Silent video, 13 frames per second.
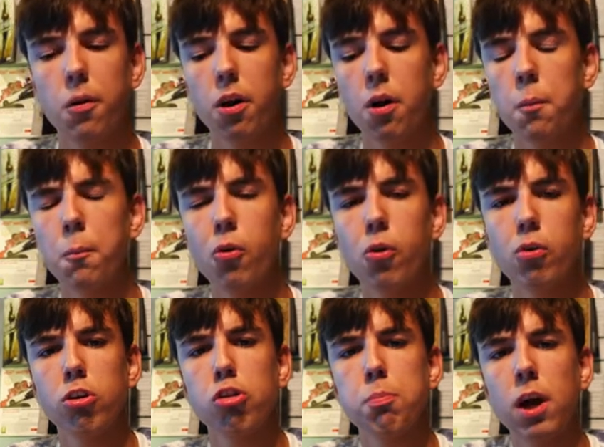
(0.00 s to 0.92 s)
a more
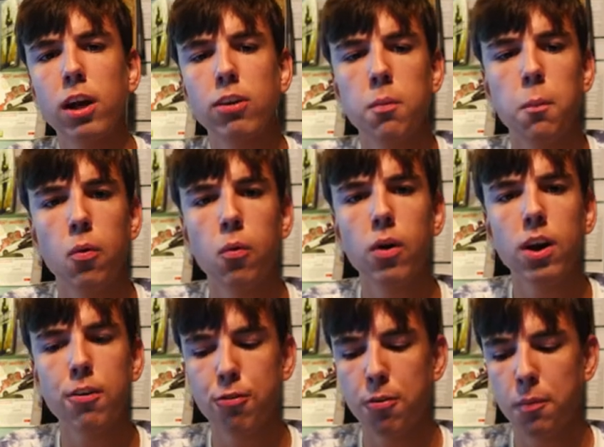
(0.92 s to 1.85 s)
respectable
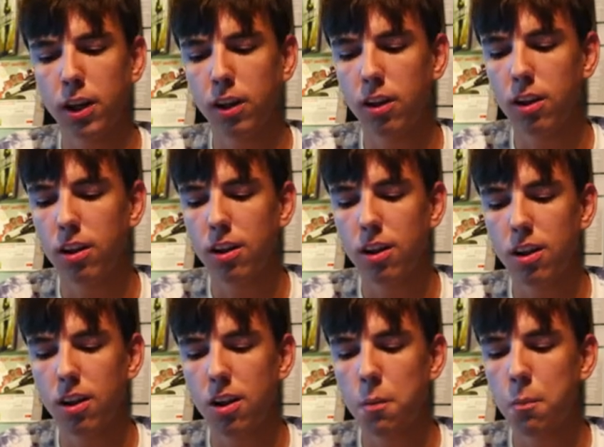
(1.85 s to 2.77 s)
weight for me.
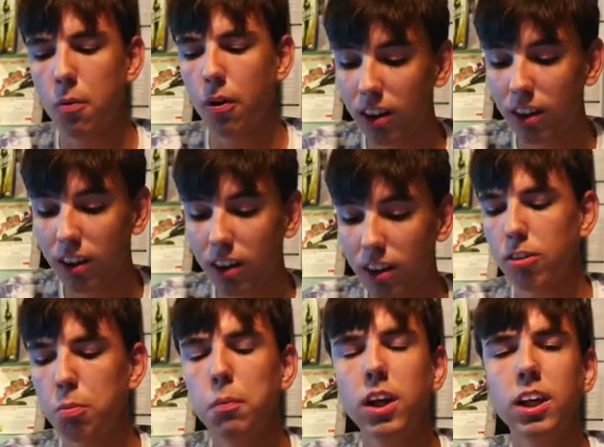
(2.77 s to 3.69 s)
But it's
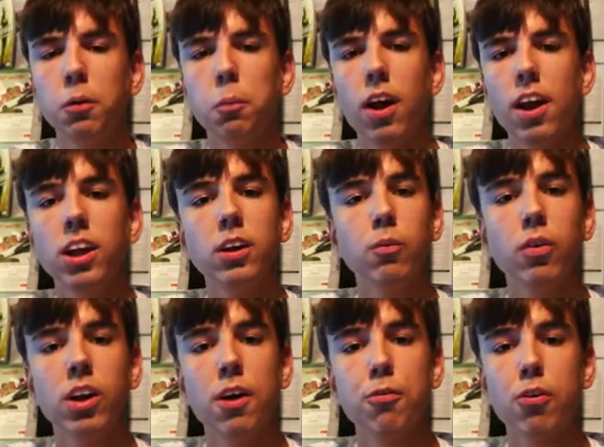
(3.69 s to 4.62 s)
me. I eat
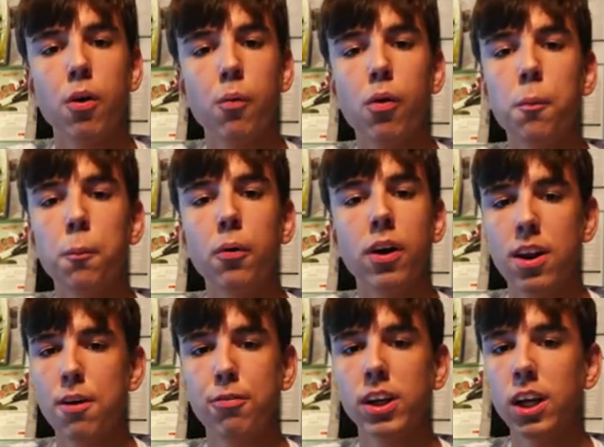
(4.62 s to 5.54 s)
whatever I want, but I
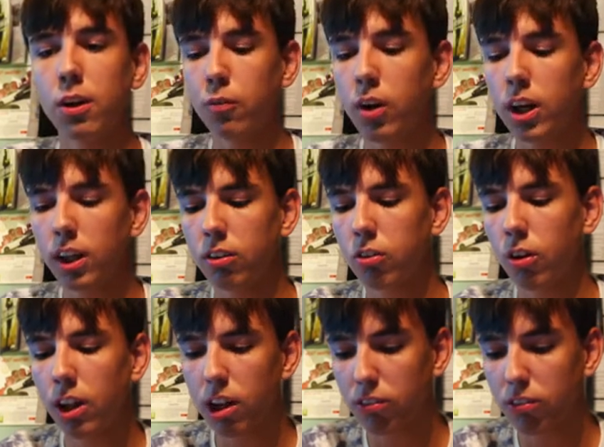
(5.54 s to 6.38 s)
never gain weight. So that